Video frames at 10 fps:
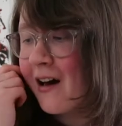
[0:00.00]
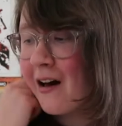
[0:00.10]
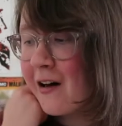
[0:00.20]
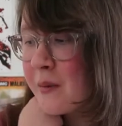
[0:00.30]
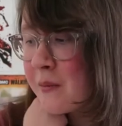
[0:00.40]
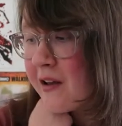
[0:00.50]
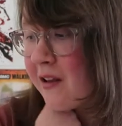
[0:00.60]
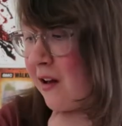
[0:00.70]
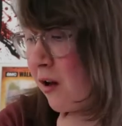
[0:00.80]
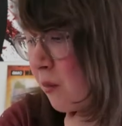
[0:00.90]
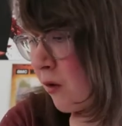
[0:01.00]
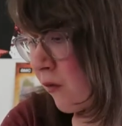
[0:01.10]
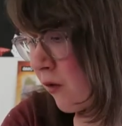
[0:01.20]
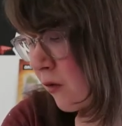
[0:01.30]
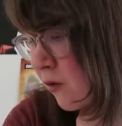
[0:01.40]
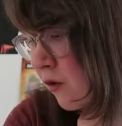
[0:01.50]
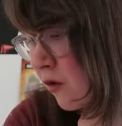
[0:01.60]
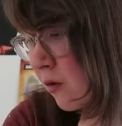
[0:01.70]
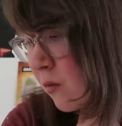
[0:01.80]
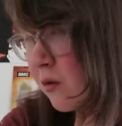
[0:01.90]
Um, I think I'll move on to
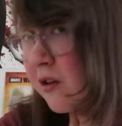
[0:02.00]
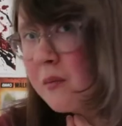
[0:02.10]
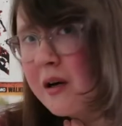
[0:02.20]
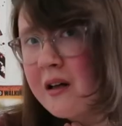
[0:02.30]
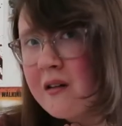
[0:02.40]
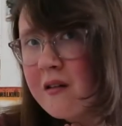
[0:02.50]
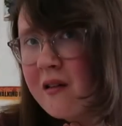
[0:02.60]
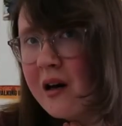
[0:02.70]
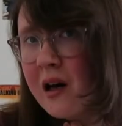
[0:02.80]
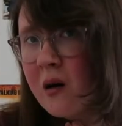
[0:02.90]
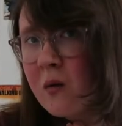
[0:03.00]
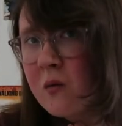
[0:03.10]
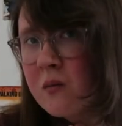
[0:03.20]
wristbands now,